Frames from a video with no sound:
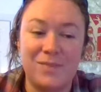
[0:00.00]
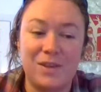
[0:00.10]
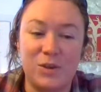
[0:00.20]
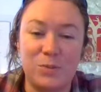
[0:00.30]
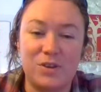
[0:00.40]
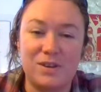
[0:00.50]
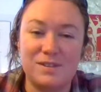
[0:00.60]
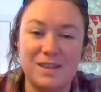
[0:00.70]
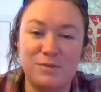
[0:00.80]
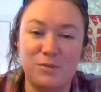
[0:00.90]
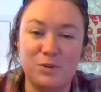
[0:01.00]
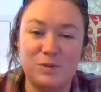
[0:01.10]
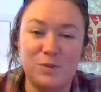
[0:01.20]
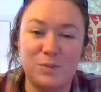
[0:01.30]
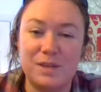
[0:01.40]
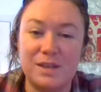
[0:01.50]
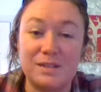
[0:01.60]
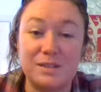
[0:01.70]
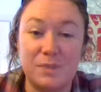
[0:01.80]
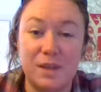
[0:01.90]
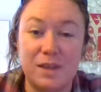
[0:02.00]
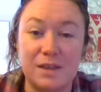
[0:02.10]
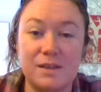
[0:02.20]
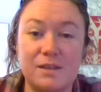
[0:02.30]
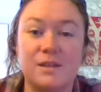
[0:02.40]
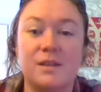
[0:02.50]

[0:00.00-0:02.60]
I hope you guys have a wonderful beginning to May.